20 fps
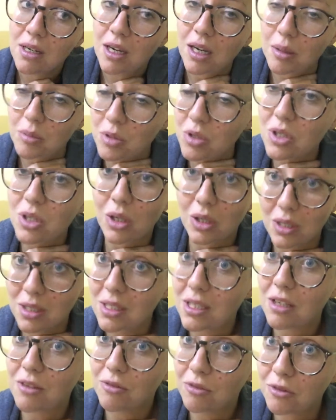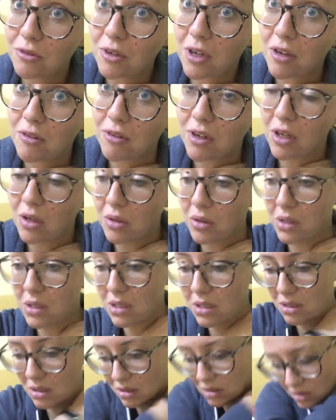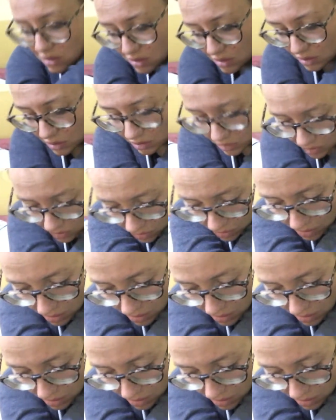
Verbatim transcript: I'm just gonna stay for five hours so